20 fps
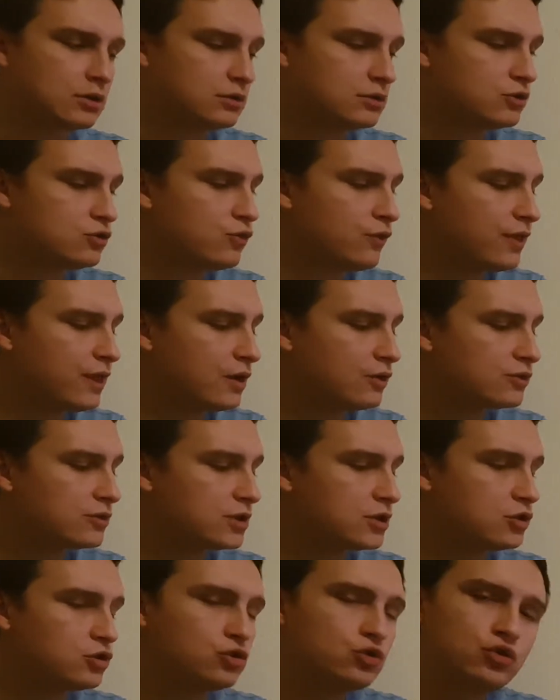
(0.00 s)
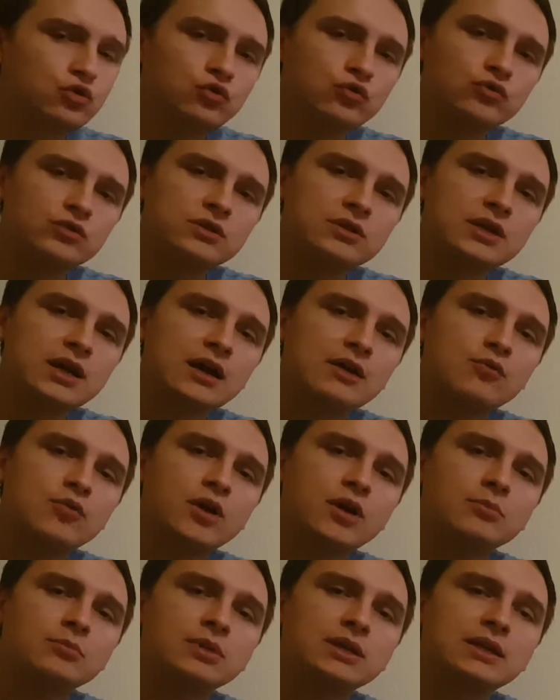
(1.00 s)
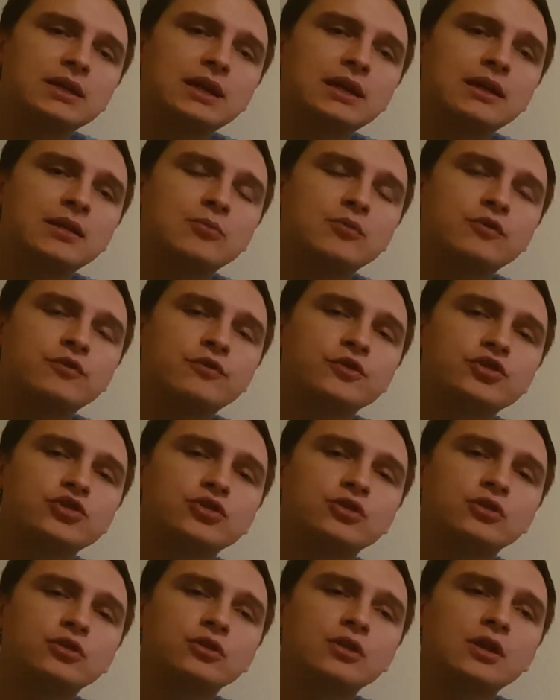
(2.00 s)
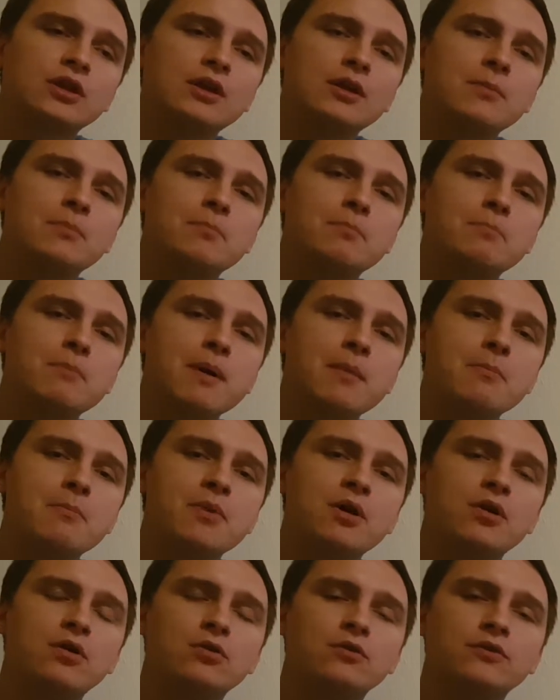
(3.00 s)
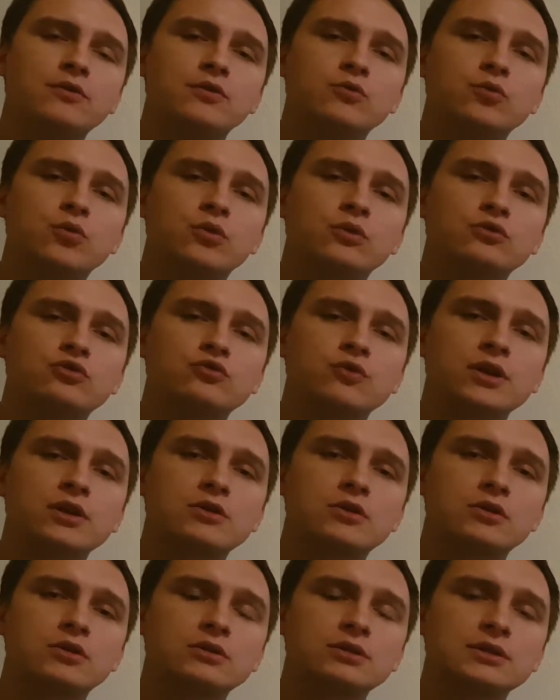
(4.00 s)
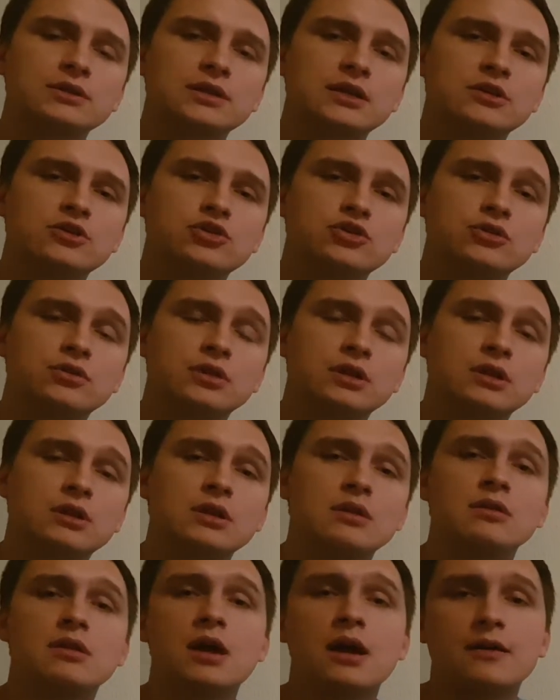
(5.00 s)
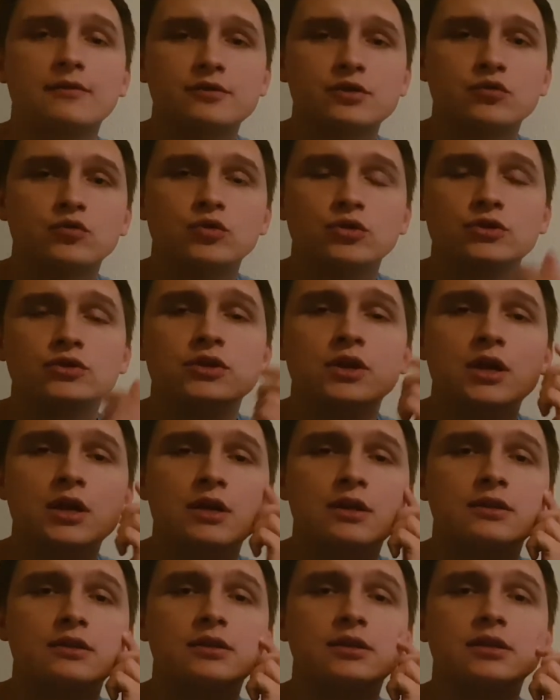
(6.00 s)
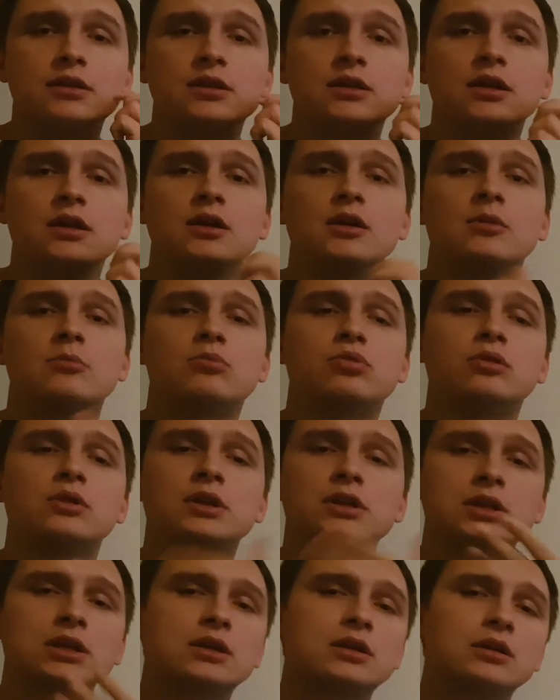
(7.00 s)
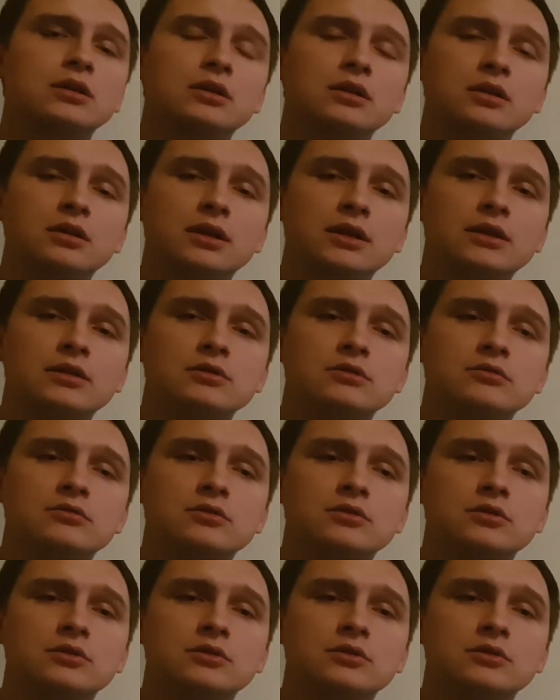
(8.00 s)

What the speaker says: 2002, Taiwan became official member of the World Trade Organization, and then afterwards the political and